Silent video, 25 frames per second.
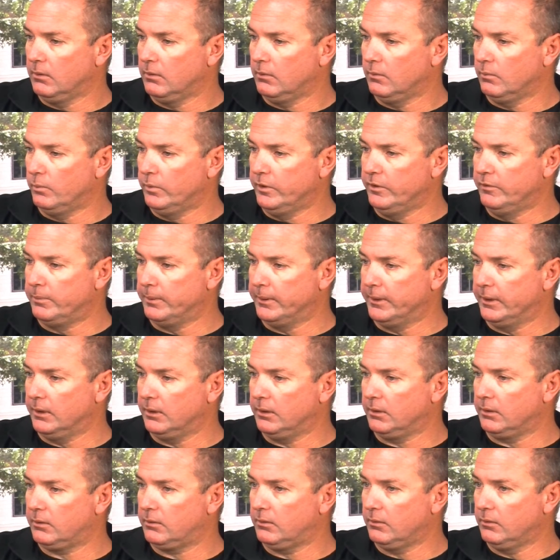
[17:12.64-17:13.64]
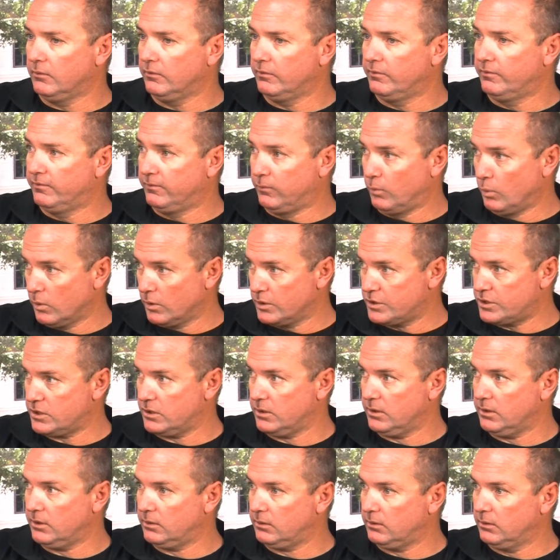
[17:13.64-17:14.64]
we've been
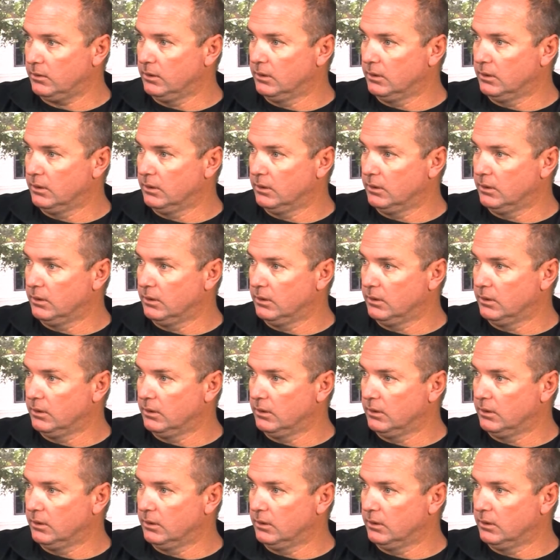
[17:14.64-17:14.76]
fortunate